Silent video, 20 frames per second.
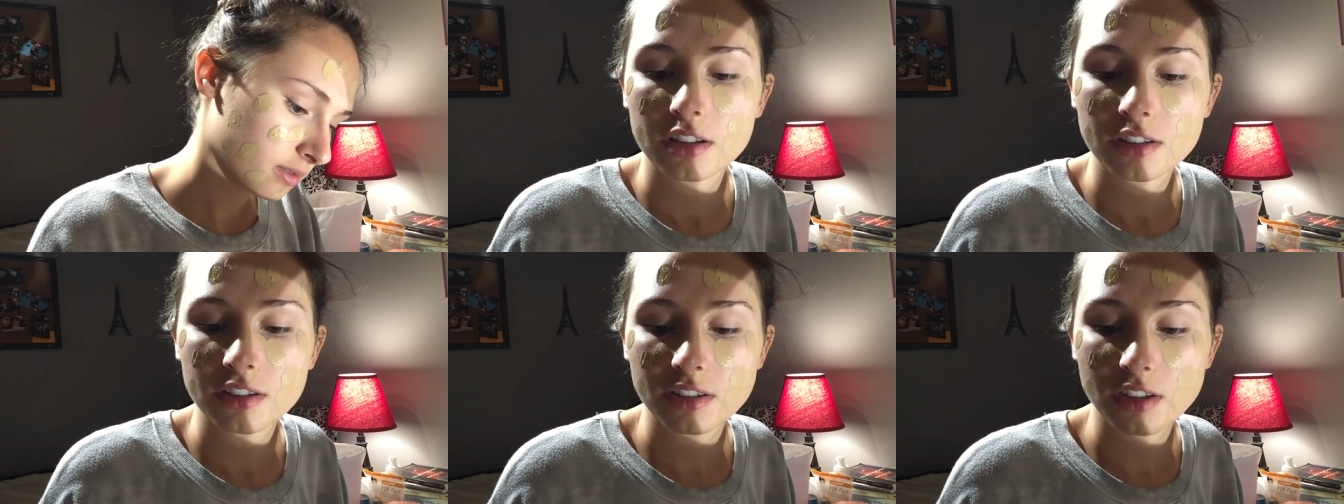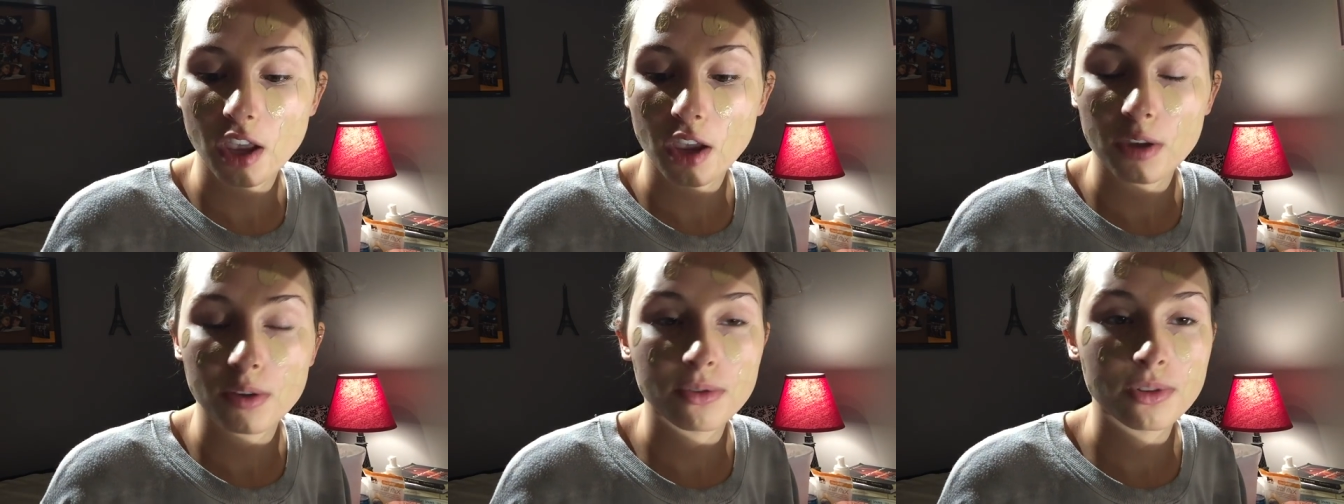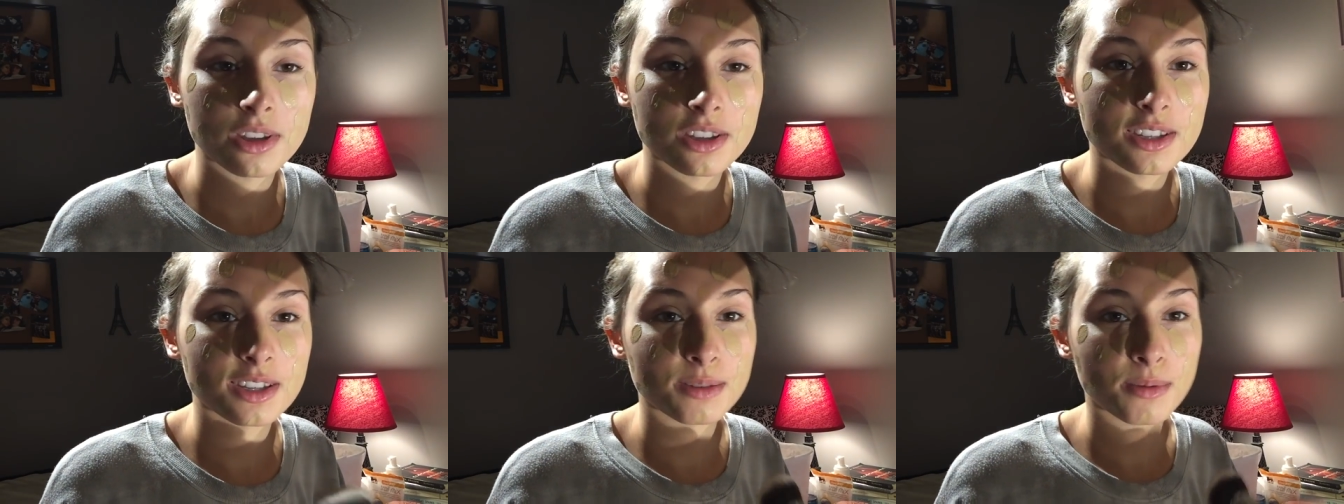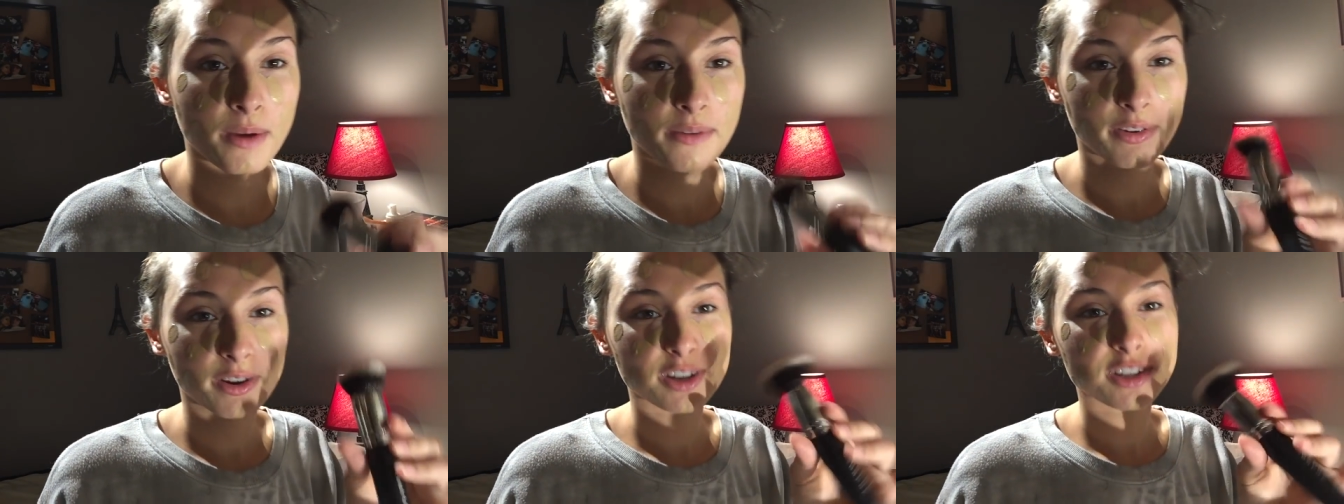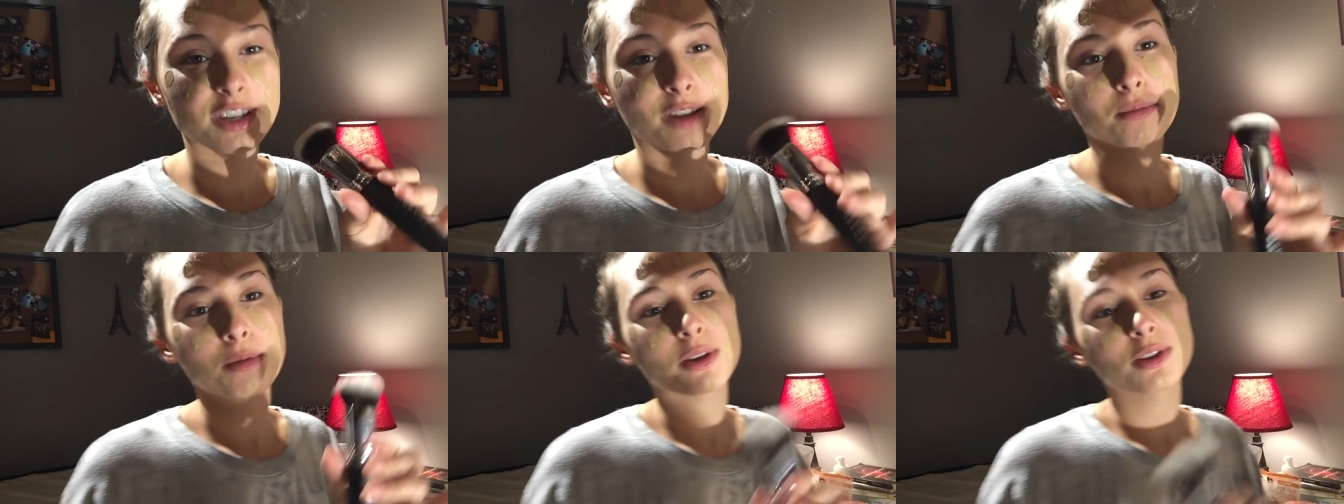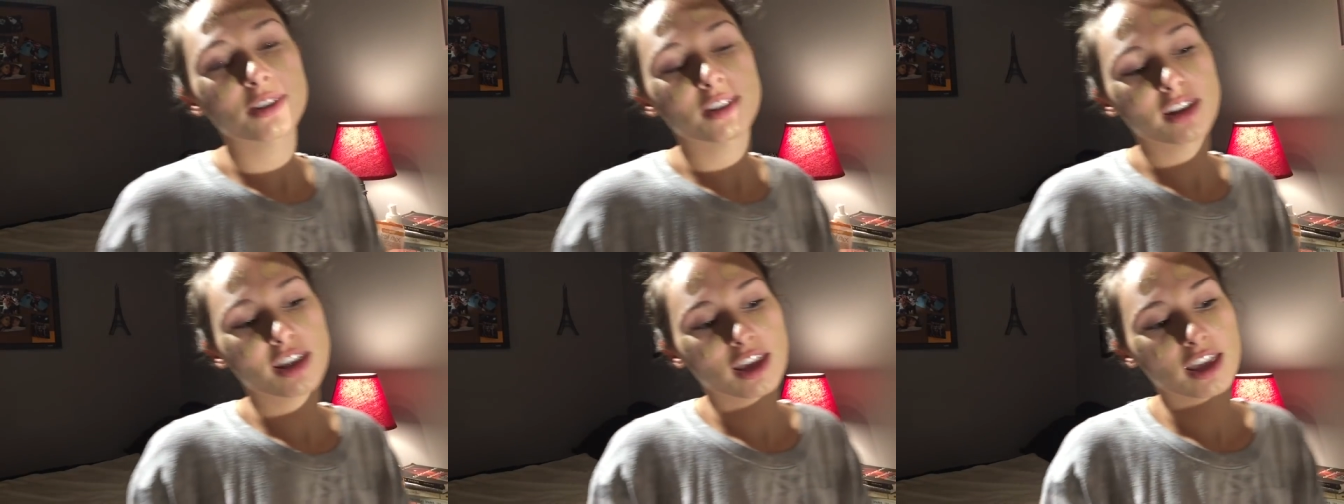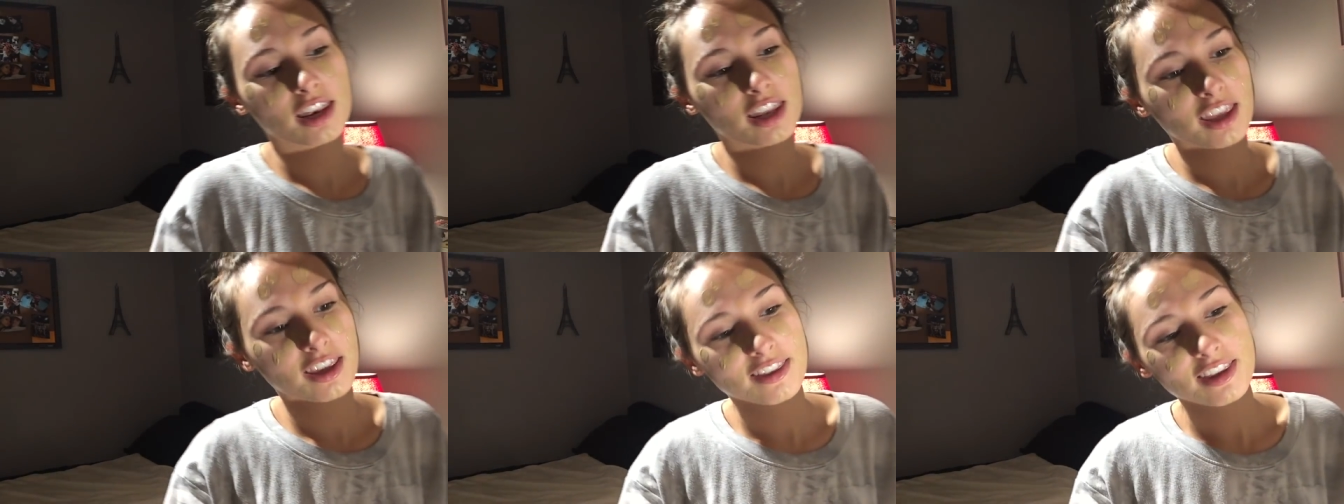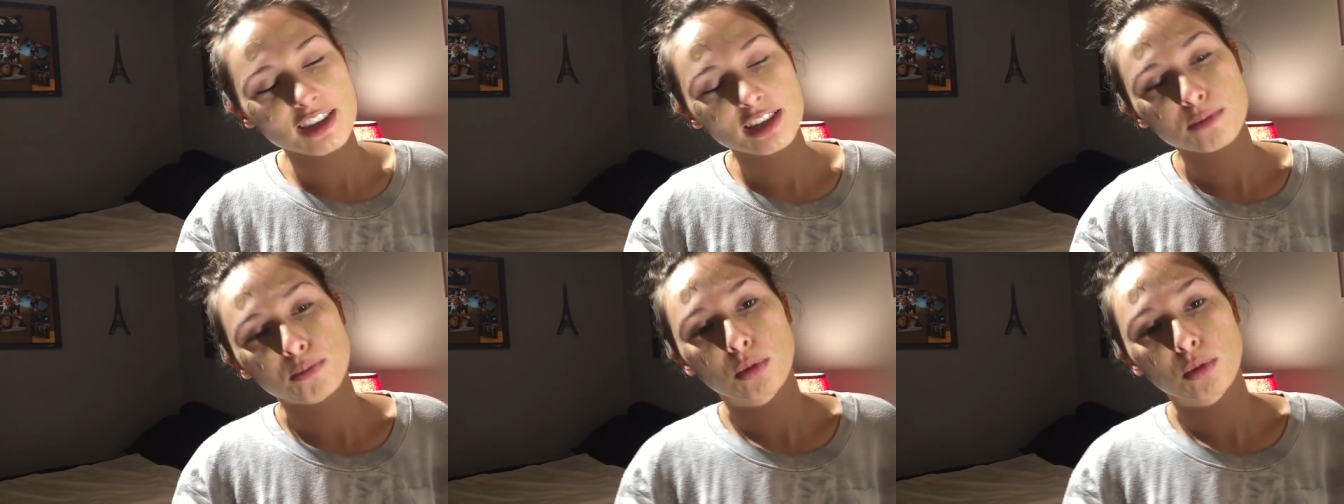So this is my first time using any of these